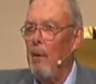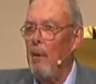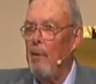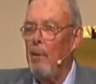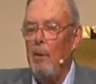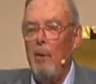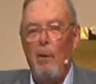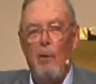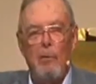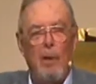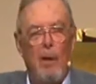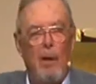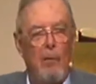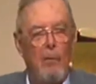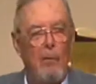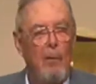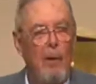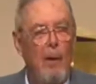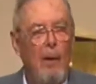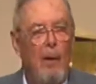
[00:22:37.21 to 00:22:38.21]
You don't
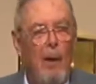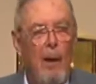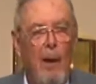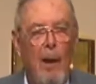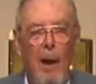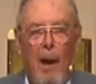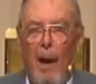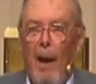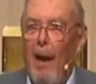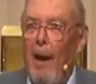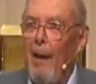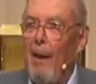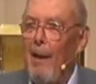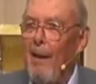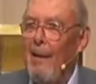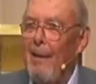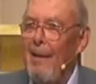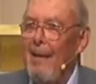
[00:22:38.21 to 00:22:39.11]
know. Uh,